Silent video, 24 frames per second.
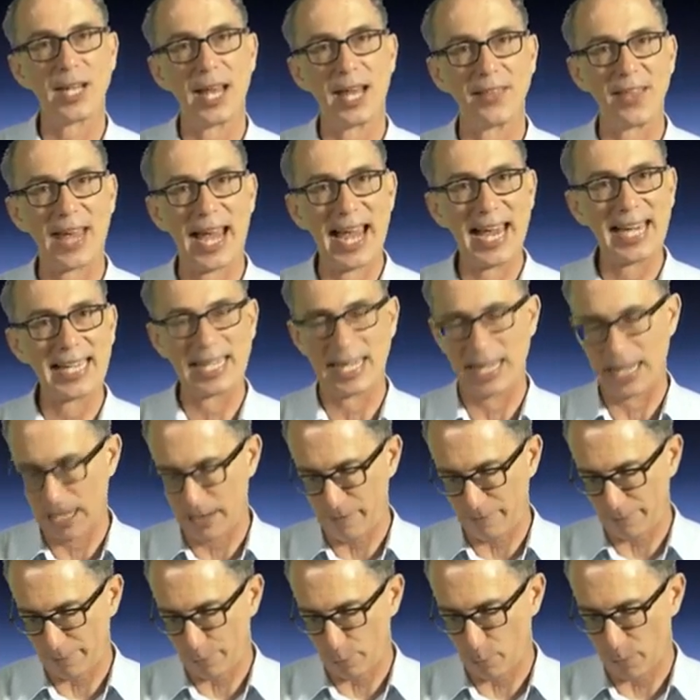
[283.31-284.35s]
Now, that
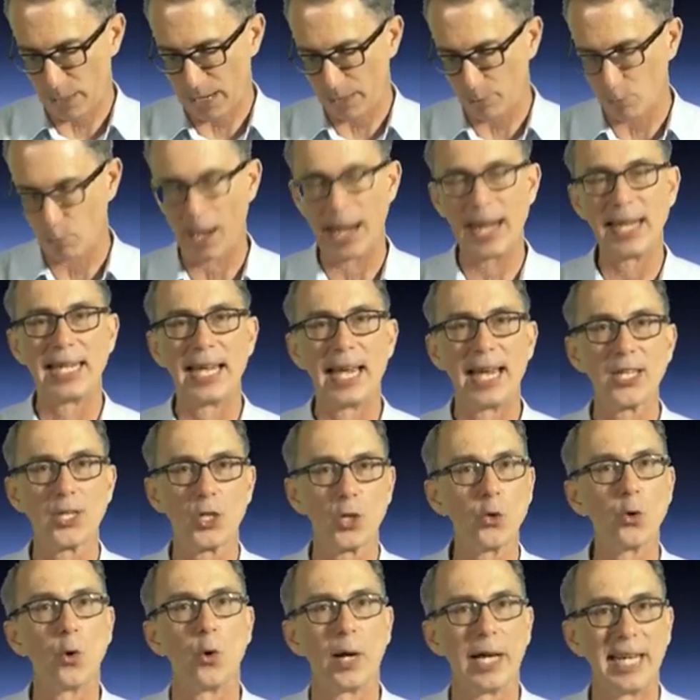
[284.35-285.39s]
infrared
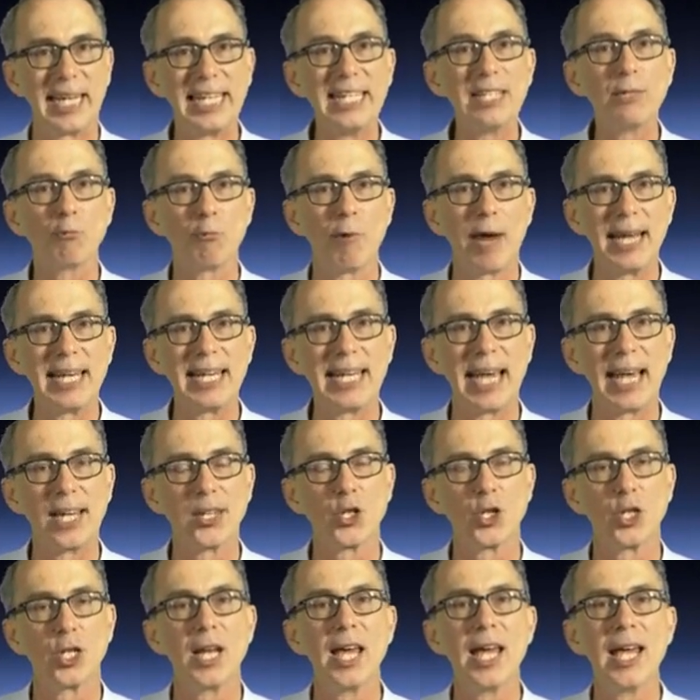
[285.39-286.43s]
radiation or heat
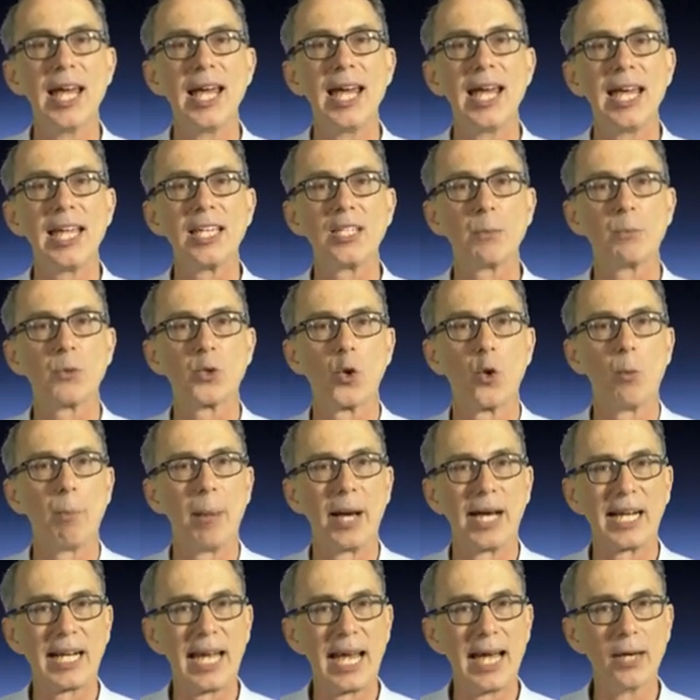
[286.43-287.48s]
radiation is absorbed
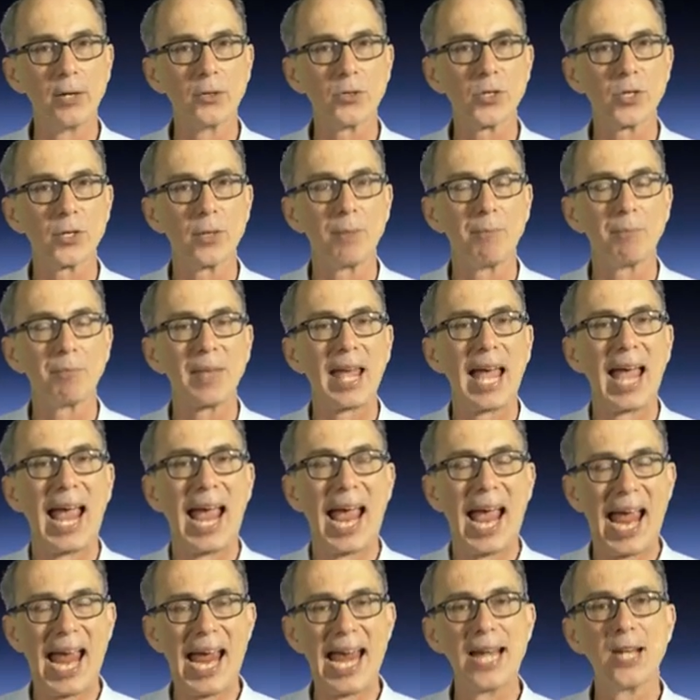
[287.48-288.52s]
by clouds
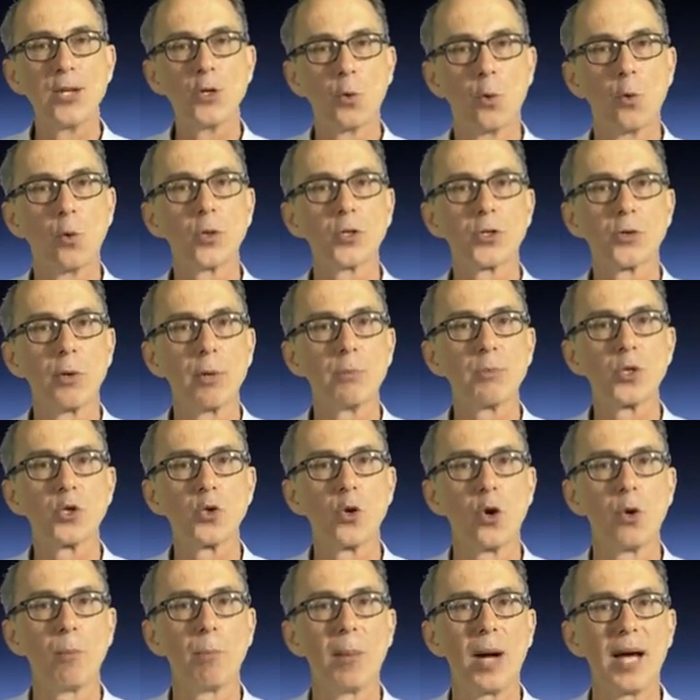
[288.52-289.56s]
and also
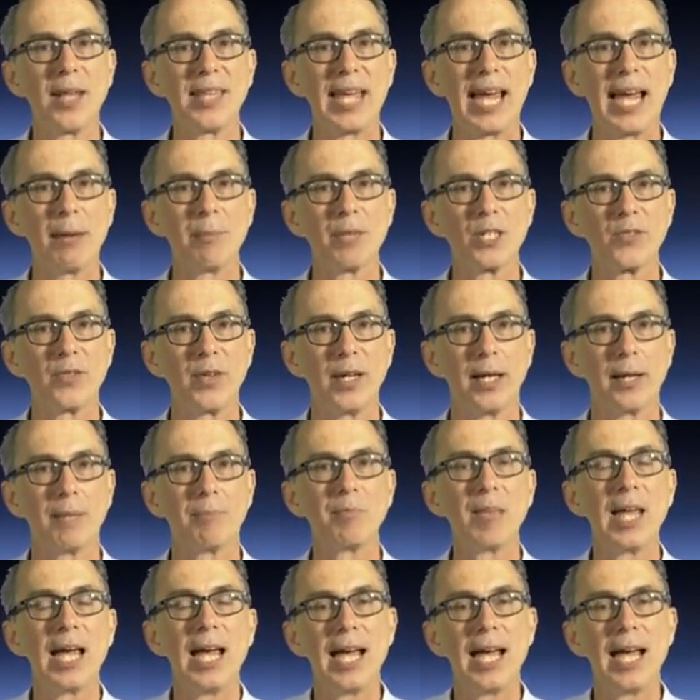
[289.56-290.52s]
absorbed by the atmosphere.